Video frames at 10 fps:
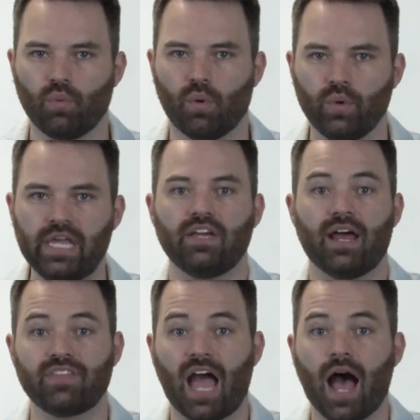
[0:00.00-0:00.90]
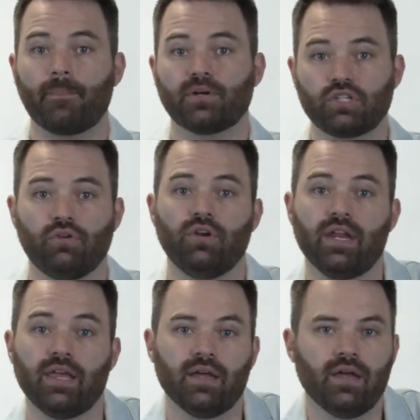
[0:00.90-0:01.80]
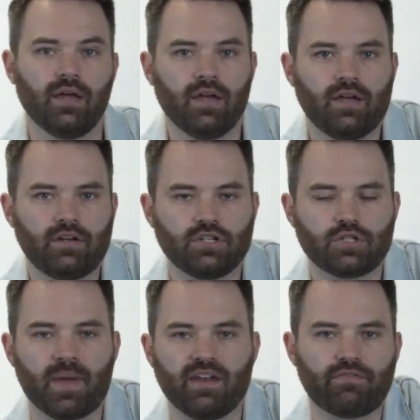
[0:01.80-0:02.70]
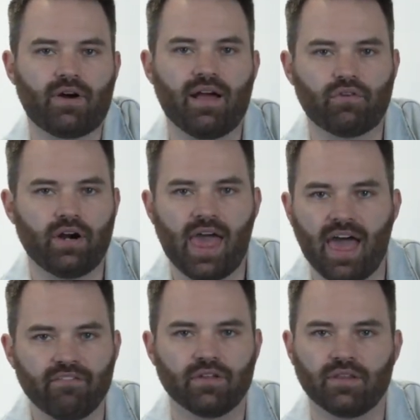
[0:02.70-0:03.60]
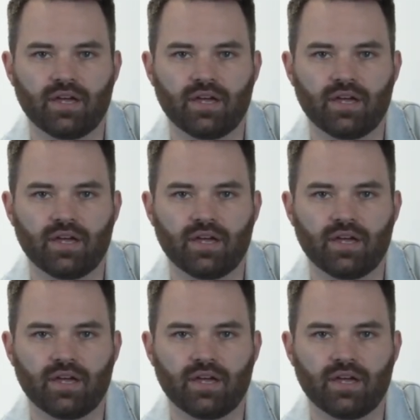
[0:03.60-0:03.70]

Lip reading: where we could have the opportunity to spend forever in heaven.